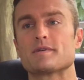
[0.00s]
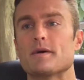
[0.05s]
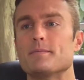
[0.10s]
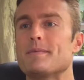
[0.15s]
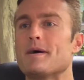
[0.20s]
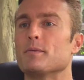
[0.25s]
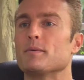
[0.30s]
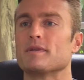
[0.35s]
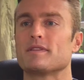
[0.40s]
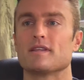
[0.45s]
I
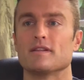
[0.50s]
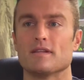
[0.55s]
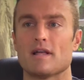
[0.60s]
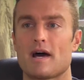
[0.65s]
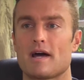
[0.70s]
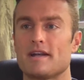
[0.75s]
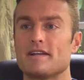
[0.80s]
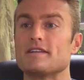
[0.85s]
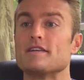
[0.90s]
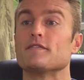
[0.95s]
met with a
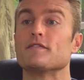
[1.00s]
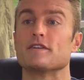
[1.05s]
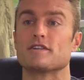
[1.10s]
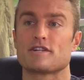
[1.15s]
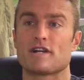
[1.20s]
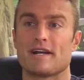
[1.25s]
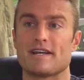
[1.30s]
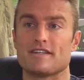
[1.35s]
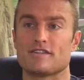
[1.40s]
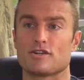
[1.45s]
lot of different
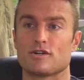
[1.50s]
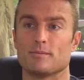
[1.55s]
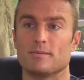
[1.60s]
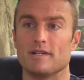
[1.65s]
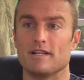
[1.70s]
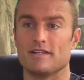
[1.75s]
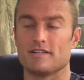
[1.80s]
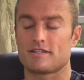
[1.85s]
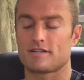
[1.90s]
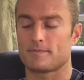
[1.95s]
Chinese
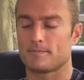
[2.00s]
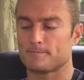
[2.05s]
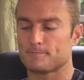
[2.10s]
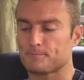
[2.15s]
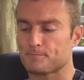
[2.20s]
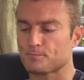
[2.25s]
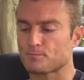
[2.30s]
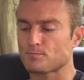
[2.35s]
herbalists